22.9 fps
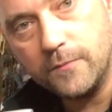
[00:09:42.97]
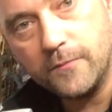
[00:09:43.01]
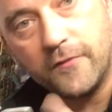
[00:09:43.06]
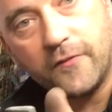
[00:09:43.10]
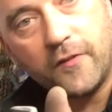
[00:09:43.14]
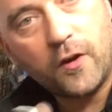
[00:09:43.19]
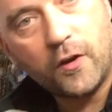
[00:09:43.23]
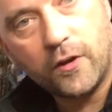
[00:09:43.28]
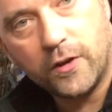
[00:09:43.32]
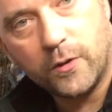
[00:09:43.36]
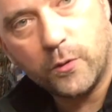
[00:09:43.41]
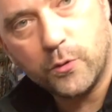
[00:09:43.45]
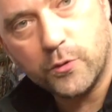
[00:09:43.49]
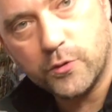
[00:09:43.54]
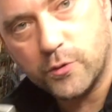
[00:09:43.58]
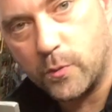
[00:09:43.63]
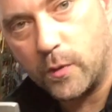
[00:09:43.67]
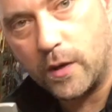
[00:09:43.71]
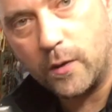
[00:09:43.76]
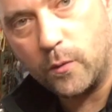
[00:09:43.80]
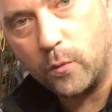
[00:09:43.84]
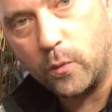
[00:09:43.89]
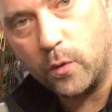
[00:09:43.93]

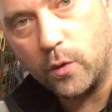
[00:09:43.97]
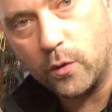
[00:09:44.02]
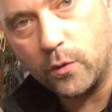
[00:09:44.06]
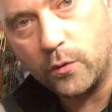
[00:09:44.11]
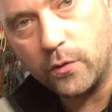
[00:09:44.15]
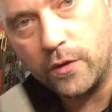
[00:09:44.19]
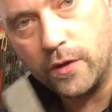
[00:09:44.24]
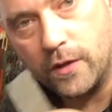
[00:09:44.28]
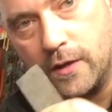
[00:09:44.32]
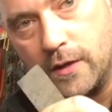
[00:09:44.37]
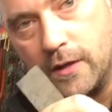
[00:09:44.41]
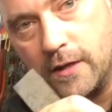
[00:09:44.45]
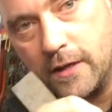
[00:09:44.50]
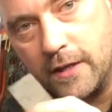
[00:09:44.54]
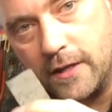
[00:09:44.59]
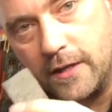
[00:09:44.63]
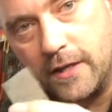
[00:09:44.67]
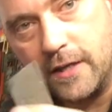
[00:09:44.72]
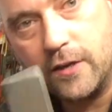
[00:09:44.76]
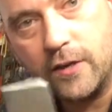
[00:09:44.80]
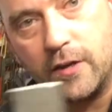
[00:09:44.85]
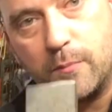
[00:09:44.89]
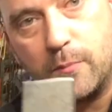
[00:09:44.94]
files, well worn,
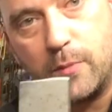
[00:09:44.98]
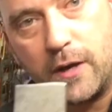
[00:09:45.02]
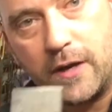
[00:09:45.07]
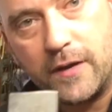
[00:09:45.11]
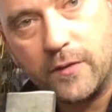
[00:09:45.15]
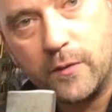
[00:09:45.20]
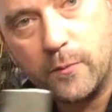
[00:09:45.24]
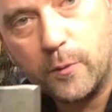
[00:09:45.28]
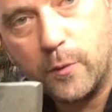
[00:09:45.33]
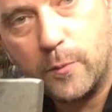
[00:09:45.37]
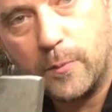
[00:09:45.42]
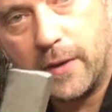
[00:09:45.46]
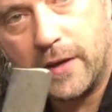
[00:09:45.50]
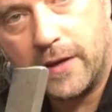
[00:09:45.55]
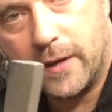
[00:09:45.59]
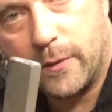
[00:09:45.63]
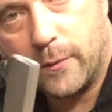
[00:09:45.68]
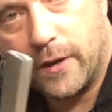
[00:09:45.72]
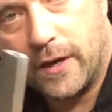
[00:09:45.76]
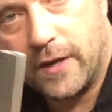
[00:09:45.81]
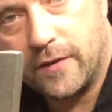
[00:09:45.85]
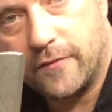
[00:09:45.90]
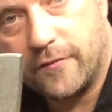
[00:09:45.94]
you're going to break them up
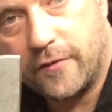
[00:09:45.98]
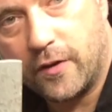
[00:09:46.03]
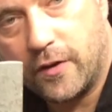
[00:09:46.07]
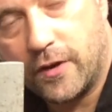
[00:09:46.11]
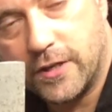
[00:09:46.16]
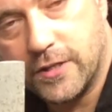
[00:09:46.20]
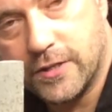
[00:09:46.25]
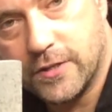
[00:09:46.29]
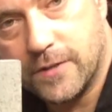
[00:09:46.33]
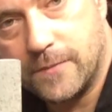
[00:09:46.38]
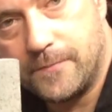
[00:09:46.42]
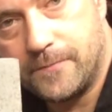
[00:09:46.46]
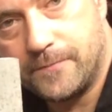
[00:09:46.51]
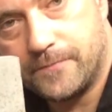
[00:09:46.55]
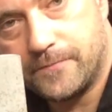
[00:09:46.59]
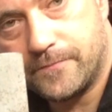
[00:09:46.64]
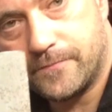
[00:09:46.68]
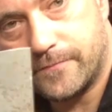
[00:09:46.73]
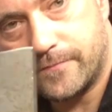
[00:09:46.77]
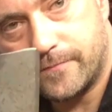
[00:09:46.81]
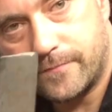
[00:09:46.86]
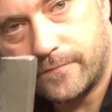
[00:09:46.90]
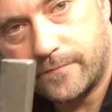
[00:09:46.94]
anyway in a vise.
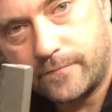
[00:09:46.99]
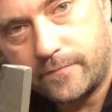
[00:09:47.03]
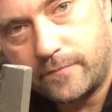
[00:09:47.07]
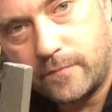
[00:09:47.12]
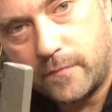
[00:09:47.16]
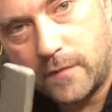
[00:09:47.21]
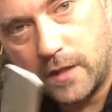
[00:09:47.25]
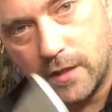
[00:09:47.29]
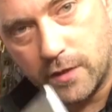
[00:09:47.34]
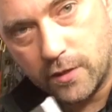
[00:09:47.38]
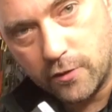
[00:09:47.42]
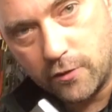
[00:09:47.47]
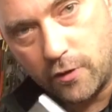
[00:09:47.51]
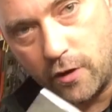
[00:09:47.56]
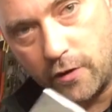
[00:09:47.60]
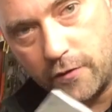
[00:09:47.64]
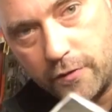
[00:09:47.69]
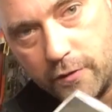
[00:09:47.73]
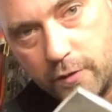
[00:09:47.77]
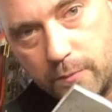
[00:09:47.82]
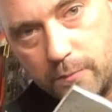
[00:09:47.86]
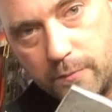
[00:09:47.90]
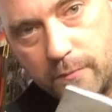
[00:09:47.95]

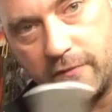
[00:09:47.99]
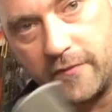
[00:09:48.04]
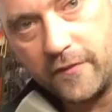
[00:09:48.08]
Grind them